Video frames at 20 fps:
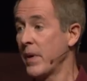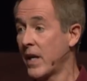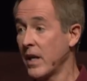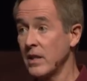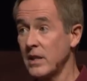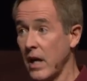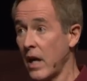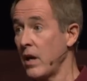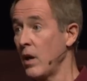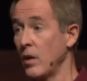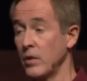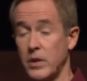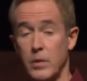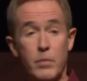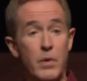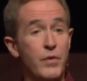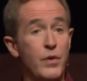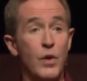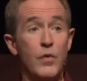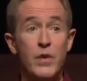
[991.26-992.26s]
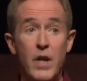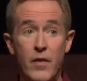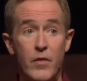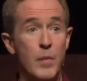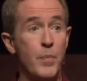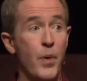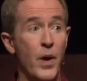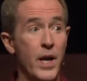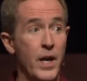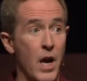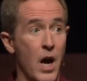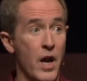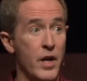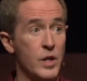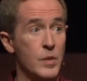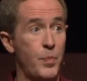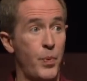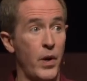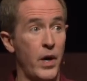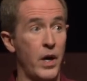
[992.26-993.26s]
because I know some of you have never prayed
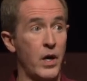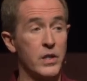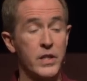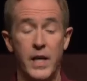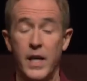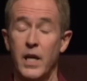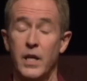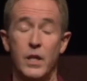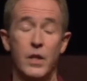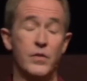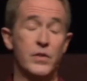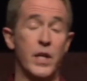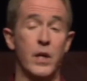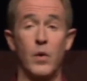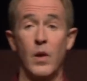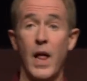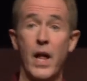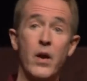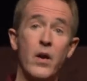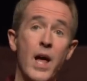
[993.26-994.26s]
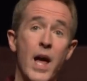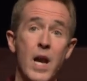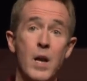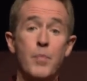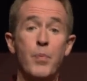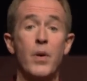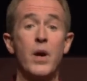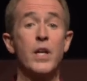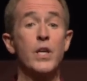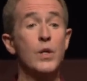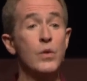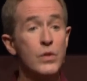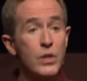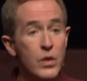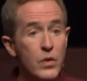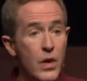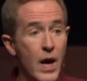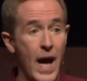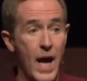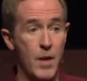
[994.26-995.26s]
honest prayers, again, you say, well, I don't know how to pray. You
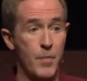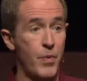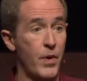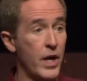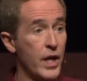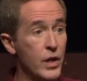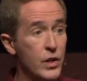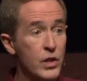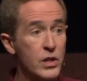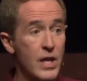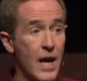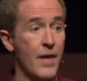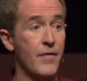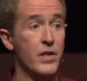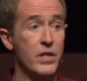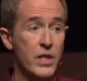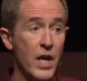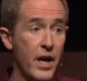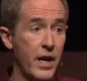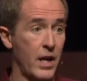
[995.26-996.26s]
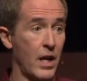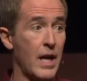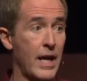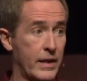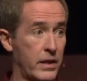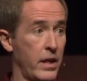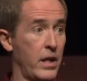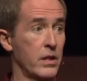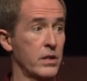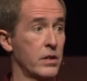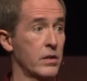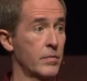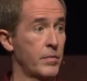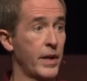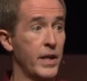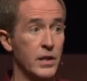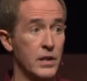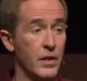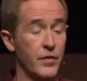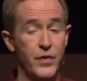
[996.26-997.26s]
do know how to pray. You just haven't done it like this.
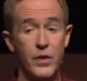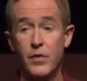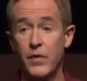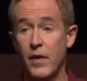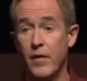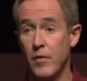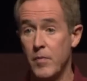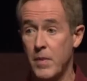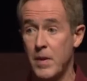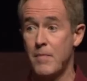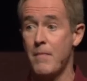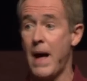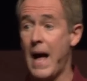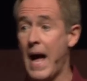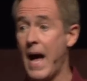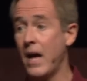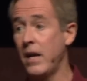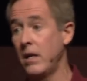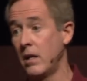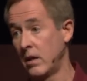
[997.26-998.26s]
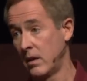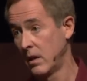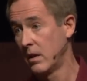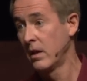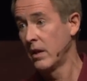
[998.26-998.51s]
Because if you've ever been mad,